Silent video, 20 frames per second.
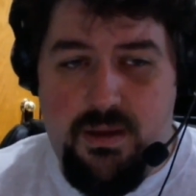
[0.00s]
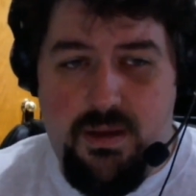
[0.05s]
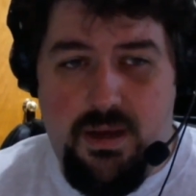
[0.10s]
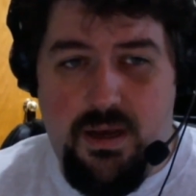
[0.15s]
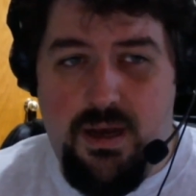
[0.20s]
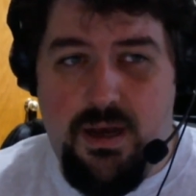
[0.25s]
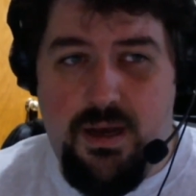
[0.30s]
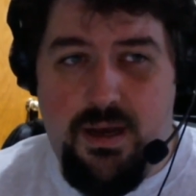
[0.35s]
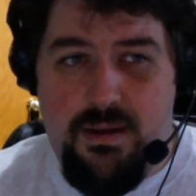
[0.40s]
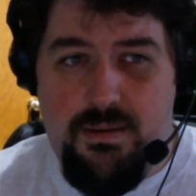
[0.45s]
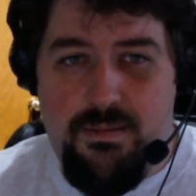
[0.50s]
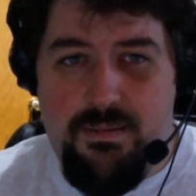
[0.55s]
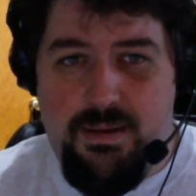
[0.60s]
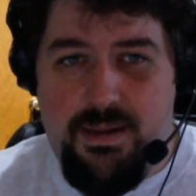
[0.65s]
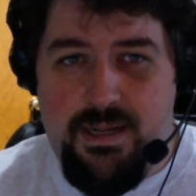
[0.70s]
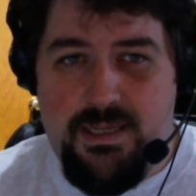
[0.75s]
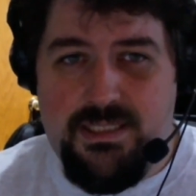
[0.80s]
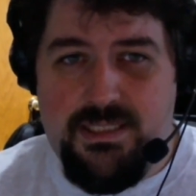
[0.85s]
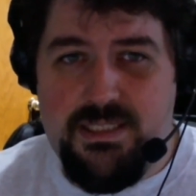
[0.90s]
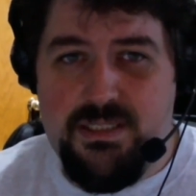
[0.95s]
and
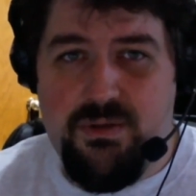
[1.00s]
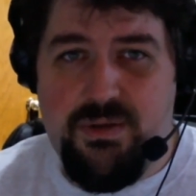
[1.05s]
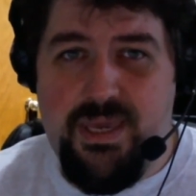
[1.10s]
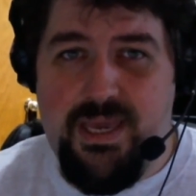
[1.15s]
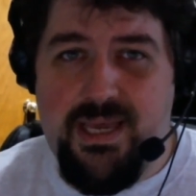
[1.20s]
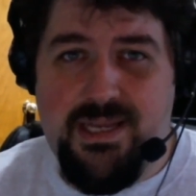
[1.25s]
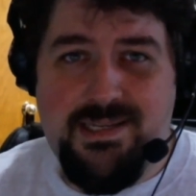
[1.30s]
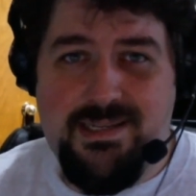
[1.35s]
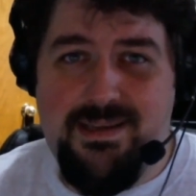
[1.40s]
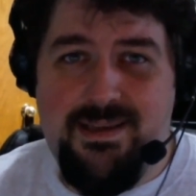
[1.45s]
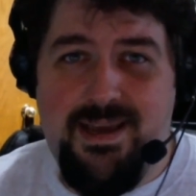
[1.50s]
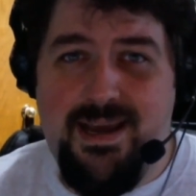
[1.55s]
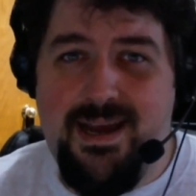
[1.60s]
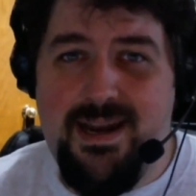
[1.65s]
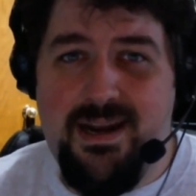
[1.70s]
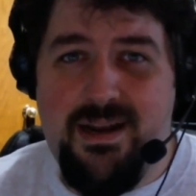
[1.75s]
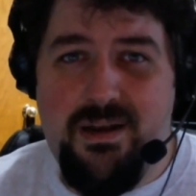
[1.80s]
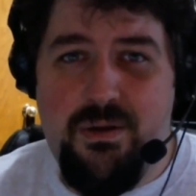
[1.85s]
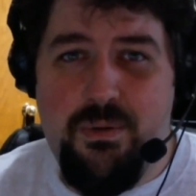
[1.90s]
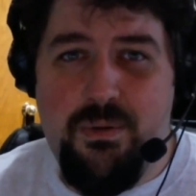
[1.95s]
I still can't tell you how
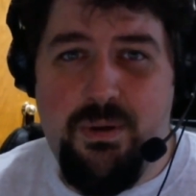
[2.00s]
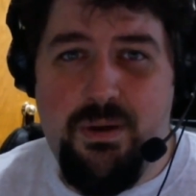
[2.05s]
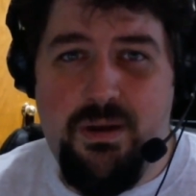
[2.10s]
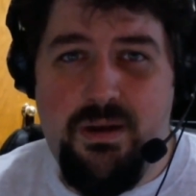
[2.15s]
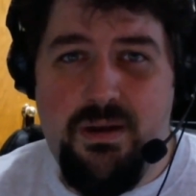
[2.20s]
to do it.